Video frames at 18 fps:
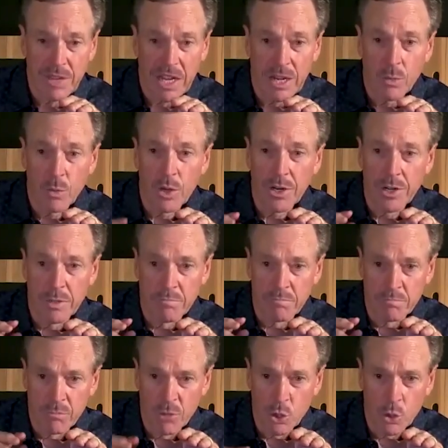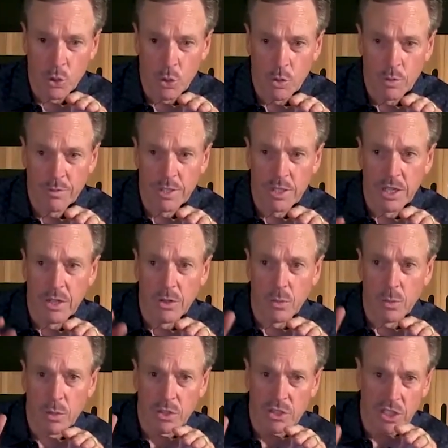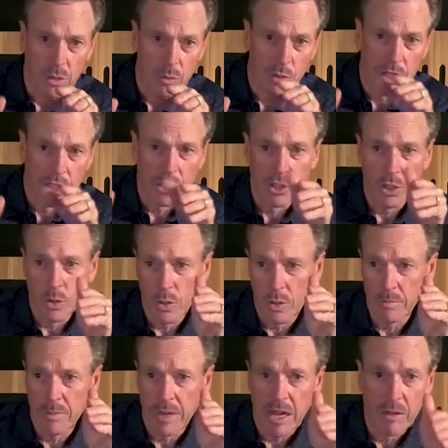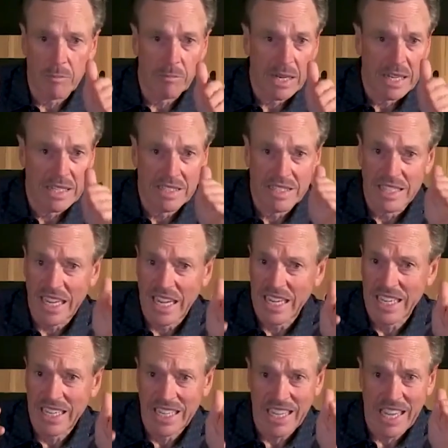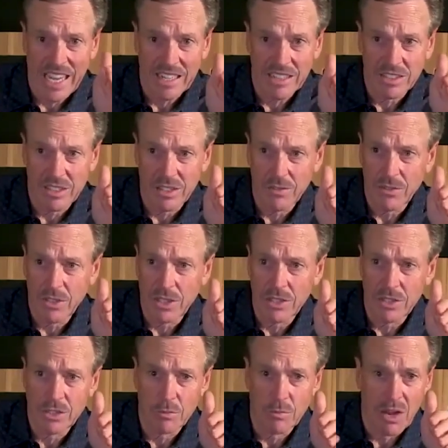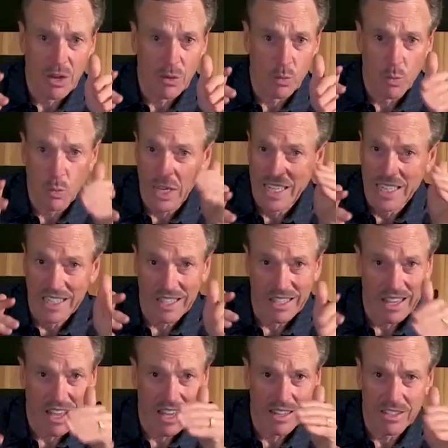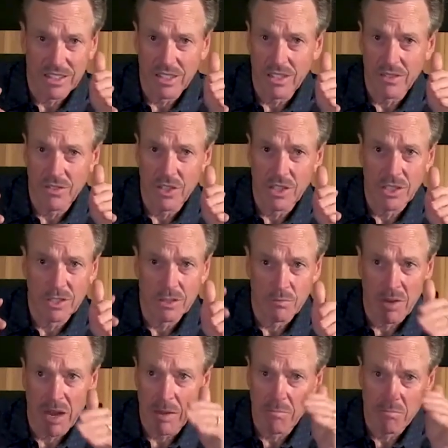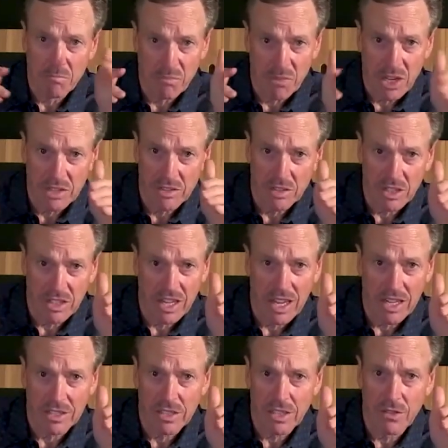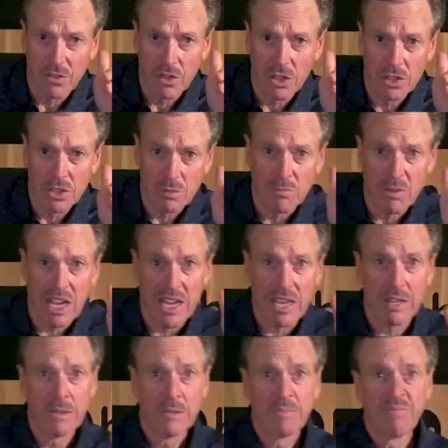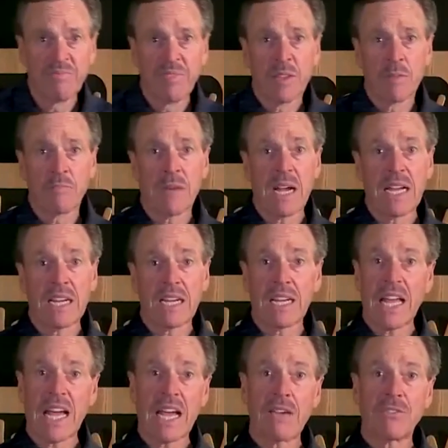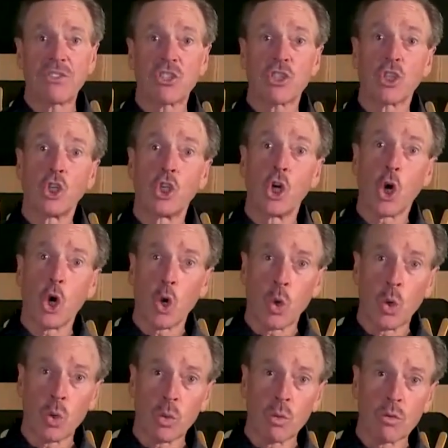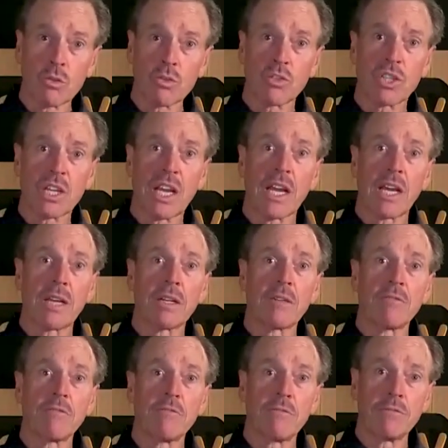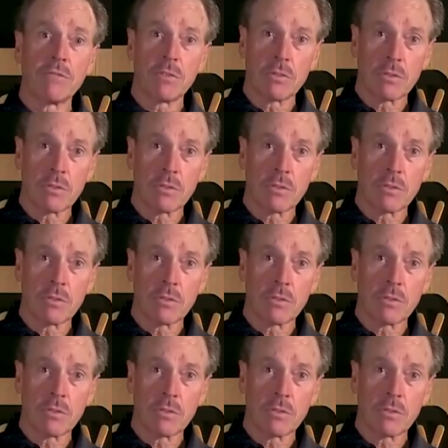I want to move. In other words, I want to go about my daily activities, my weekly activities, my monthly activities, my life's goals and